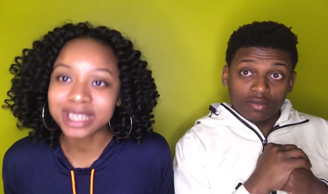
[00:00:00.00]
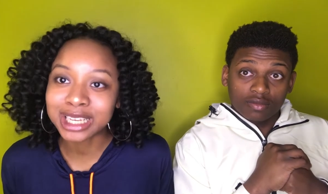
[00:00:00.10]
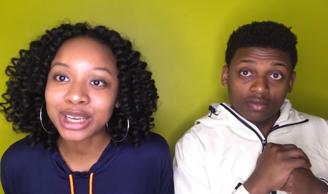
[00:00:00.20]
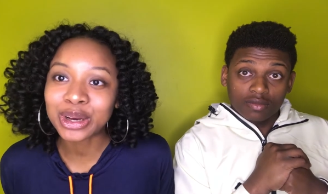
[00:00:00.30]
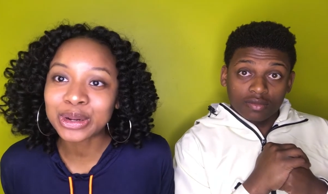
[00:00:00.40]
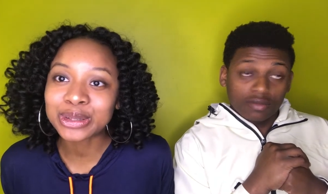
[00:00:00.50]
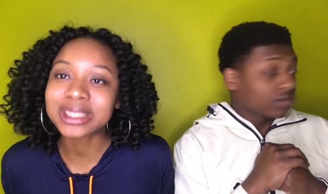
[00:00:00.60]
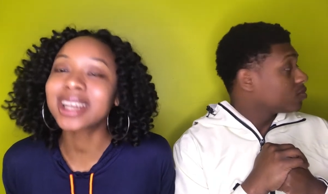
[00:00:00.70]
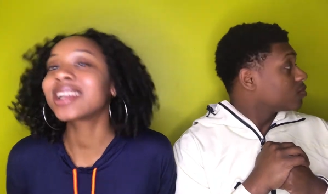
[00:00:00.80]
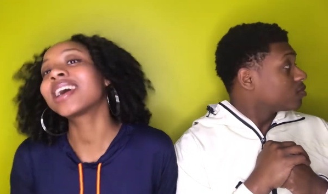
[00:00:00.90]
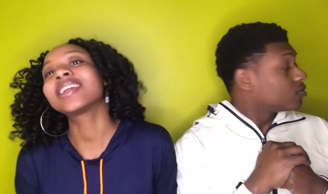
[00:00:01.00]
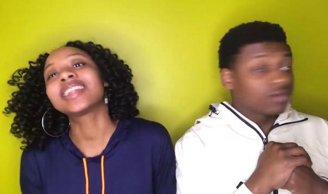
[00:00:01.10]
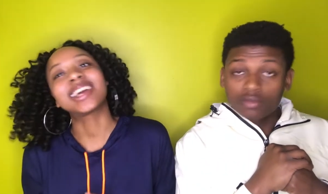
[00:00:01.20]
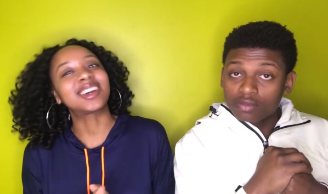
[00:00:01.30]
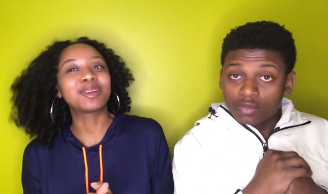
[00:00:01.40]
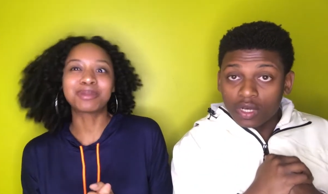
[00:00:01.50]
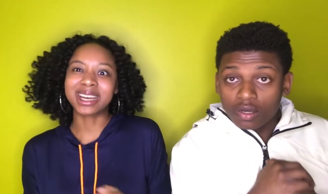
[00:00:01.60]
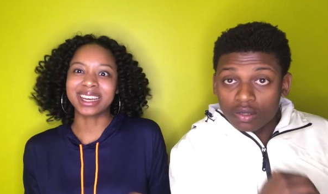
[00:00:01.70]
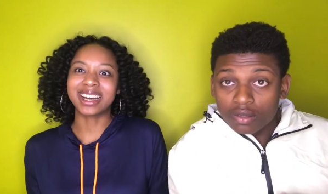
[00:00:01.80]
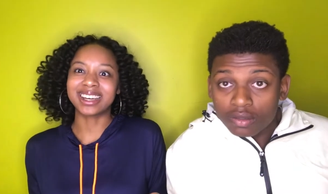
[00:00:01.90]
Speaker 1: videos and y'all like, oh my
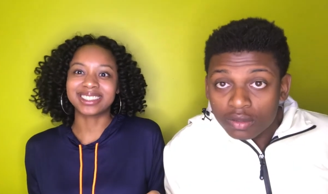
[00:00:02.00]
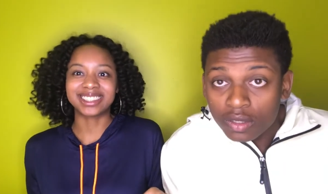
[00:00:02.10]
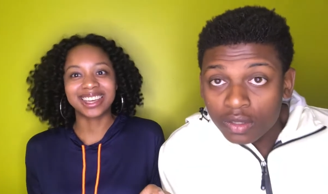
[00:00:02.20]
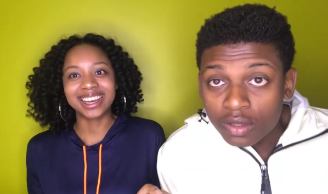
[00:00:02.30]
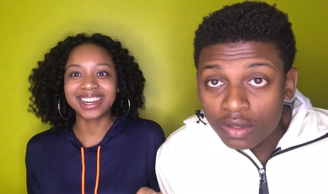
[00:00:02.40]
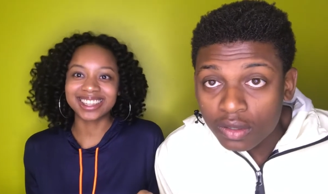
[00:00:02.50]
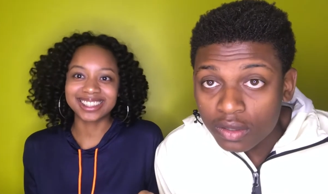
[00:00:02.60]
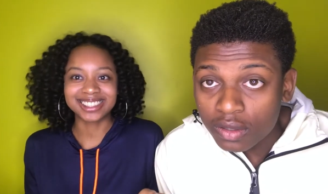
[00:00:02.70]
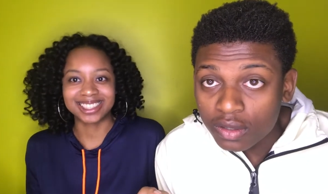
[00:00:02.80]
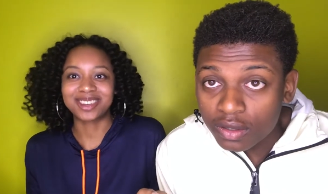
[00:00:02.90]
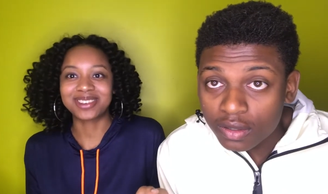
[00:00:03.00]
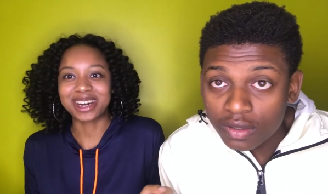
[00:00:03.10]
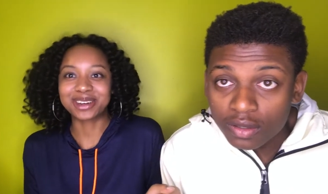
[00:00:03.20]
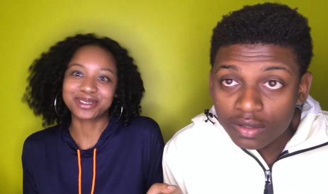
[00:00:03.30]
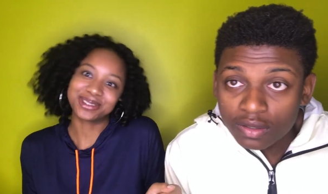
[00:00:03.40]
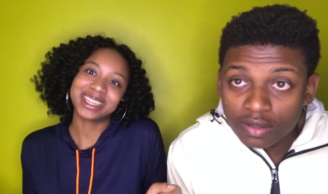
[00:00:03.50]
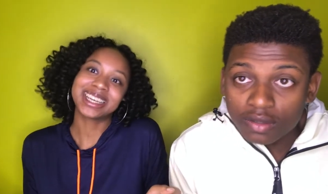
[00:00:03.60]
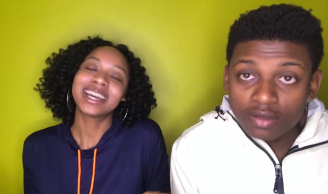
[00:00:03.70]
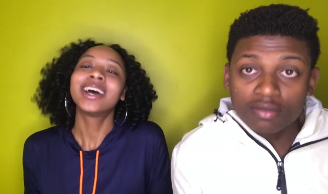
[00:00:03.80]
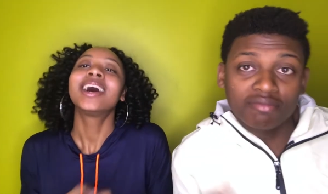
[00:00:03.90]
gosh, they got on the same outfit.
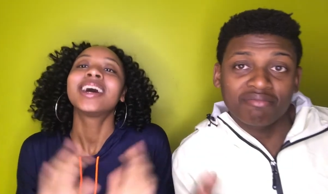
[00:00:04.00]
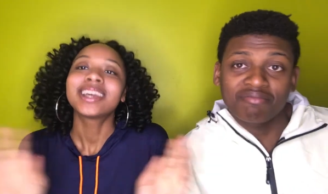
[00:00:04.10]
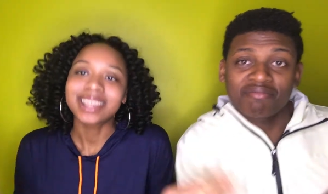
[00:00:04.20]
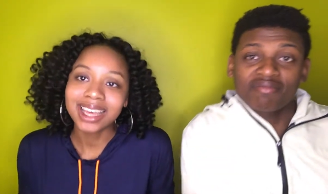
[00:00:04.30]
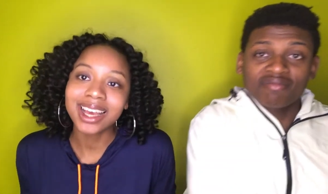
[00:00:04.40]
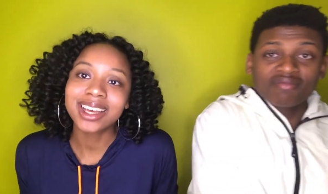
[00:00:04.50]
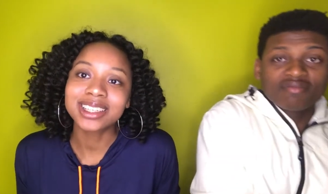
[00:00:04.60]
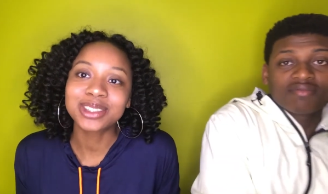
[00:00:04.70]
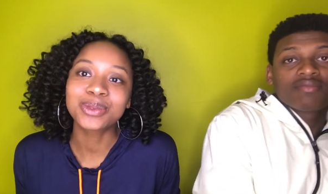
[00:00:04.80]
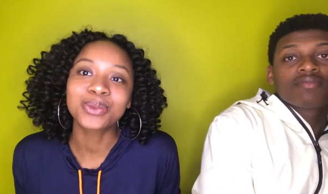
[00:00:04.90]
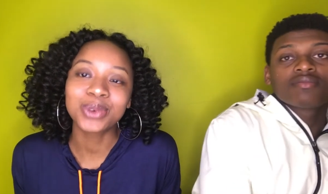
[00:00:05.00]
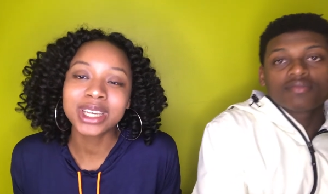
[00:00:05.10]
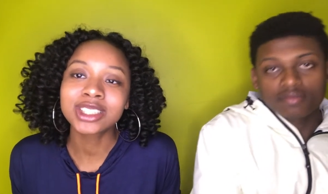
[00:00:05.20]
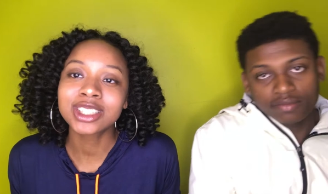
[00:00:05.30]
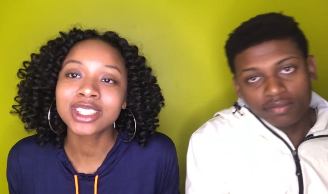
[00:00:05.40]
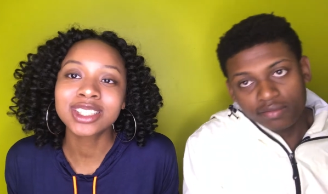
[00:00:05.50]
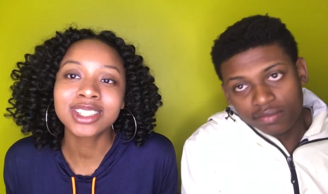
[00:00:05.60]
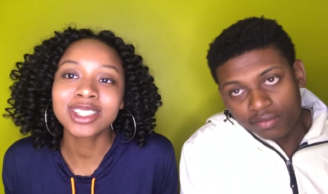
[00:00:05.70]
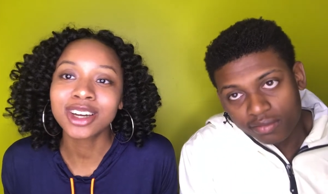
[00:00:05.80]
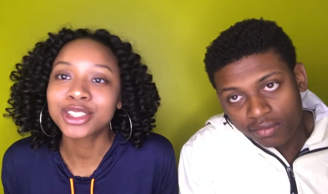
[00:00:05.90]
Yes, we
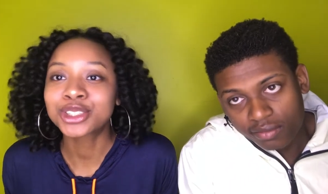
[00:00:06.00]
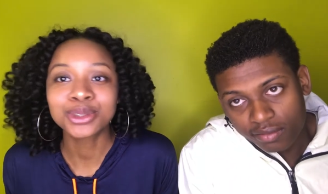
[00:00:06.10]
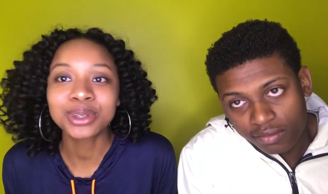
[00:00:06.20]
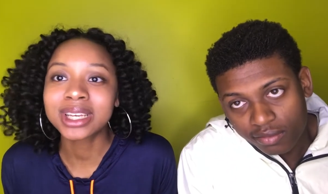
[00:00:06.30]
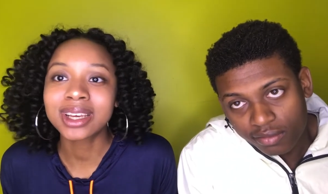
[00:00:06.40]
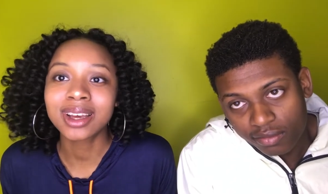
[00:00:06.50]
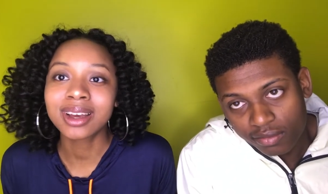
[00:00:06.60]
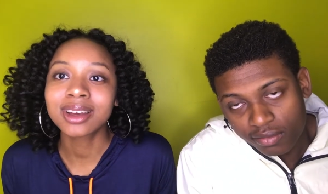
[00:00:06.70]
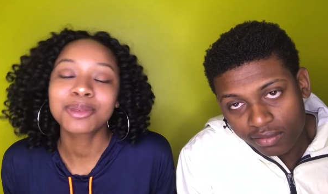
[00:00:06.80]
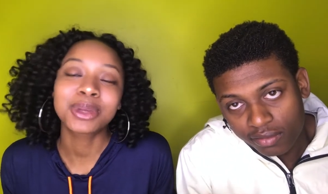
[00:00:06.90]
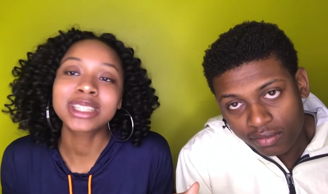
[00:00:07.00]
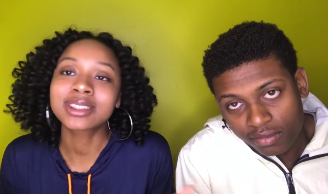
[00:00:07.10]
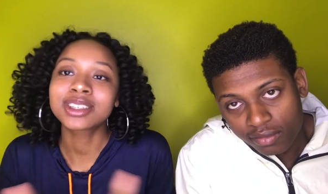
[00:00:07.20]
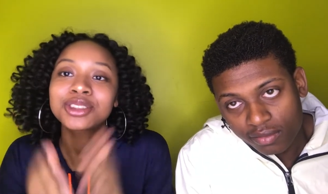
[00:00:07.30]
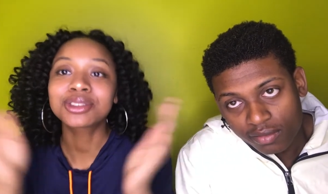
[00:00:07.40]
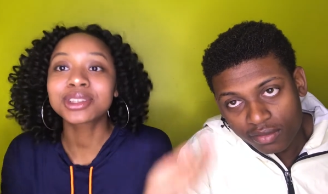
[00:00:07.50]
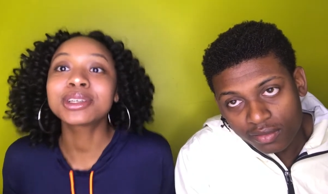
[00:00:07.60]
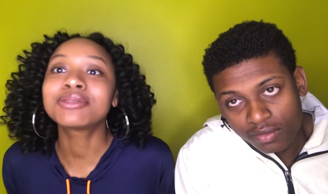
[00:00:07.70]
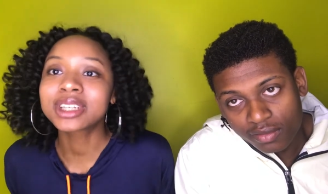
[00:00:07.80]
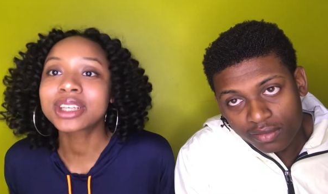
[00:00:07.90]
just are shooting basically
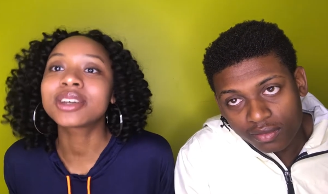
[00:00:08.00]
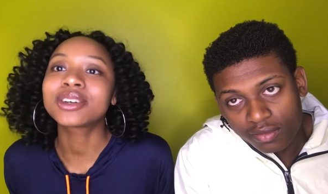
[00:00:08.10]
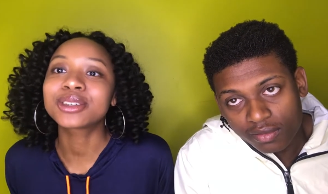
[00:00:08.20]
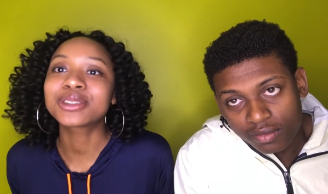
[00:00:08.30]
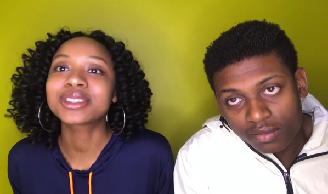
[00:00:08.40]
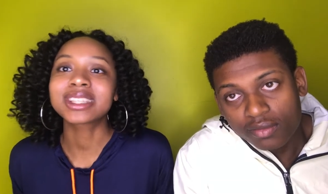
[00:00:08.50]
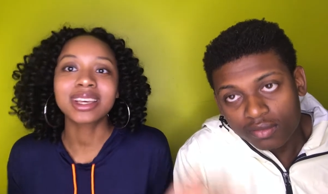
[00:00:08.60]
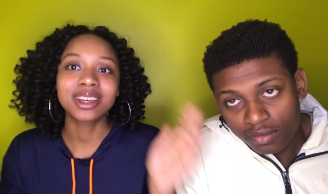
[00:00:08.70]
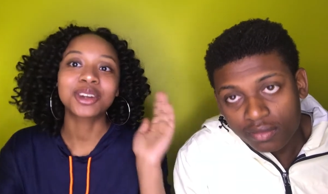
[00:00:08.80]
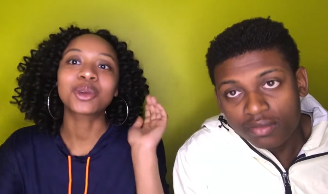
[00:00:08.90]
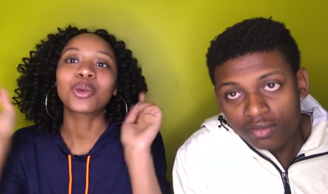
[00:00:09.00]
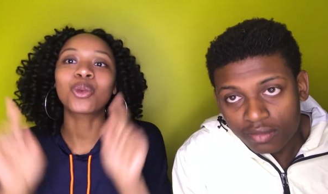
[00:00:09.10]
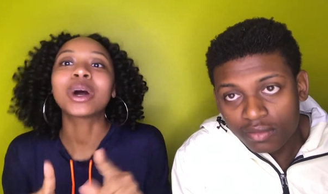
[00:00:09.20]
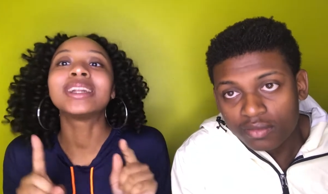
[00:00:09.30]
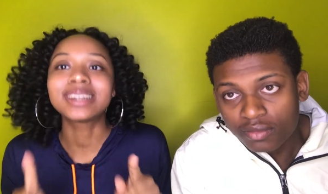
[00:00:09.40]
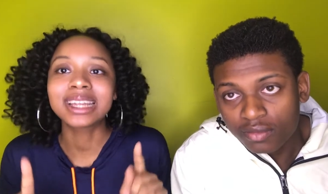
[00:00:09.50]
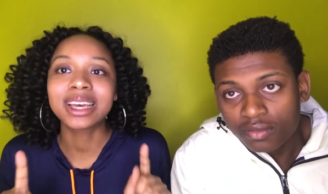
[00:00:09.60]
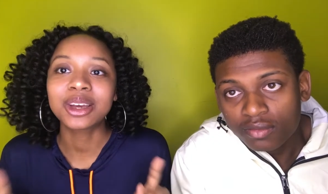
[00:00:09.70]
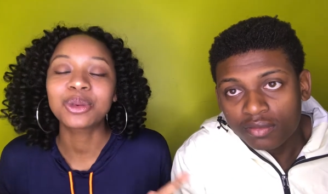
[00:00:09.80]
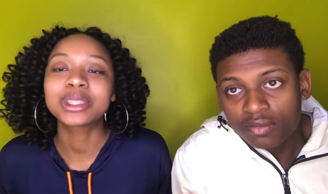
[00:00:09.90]
three videos in one
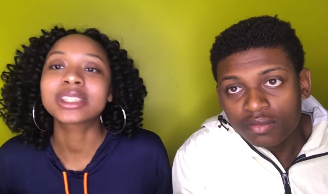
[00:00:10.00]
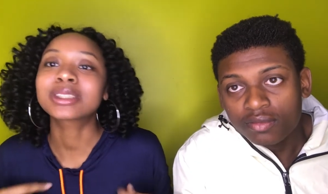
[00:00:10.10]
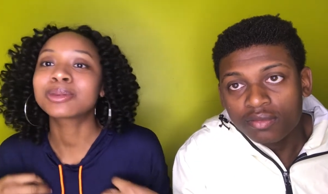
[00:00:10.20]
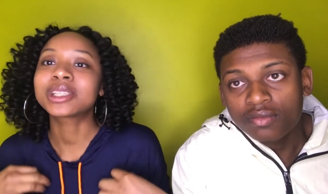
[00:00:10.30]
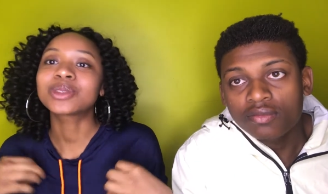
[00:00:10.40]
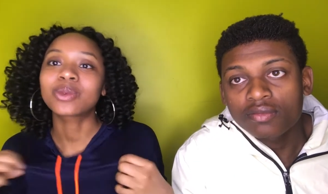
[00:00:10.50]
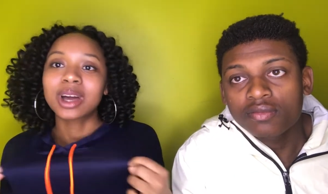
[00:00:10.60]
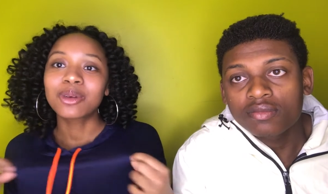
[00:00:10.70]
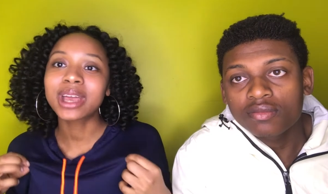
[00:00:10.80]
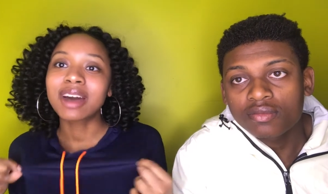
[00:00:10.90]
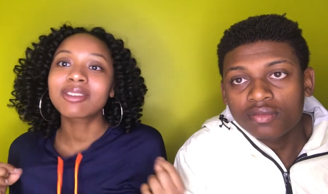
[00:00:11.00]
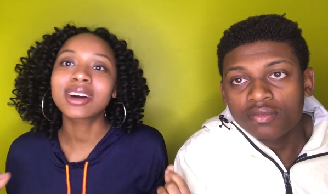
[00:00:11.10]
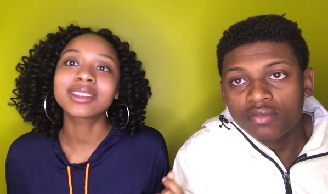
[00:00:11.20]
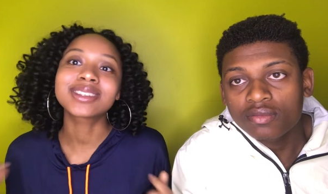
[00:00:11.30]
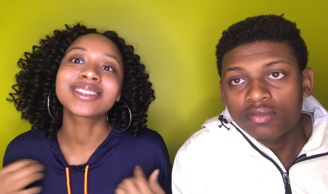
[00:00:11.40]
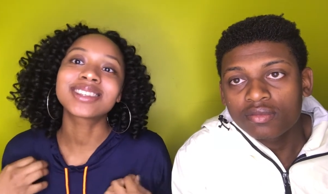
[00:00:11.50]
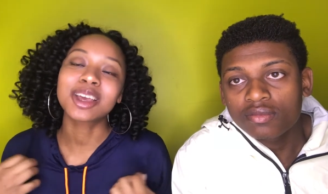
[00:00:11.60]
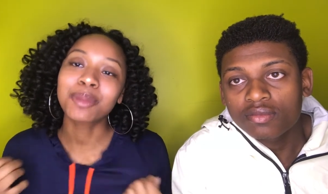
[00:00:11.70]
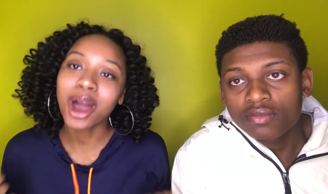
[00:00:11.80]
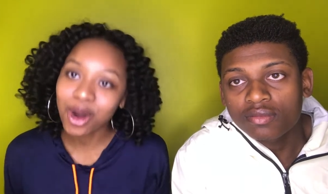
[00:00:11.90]
day, which explains why we have on the
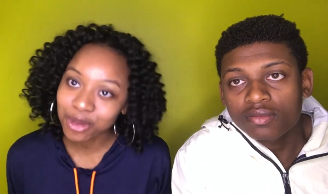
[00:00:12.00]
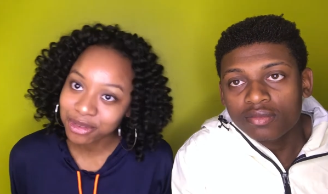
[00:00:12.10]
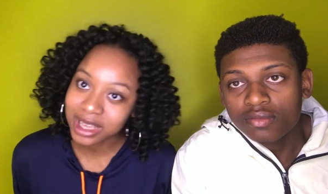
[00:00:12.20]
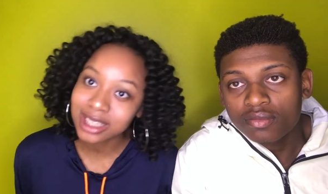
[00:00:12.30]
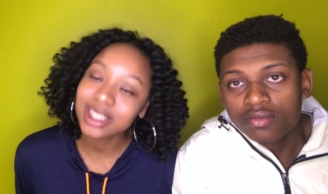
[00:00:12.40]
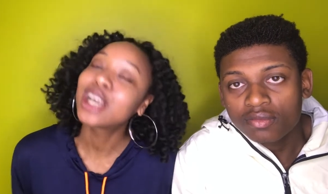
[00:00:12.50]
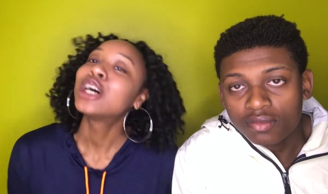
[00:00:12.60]
same outfits.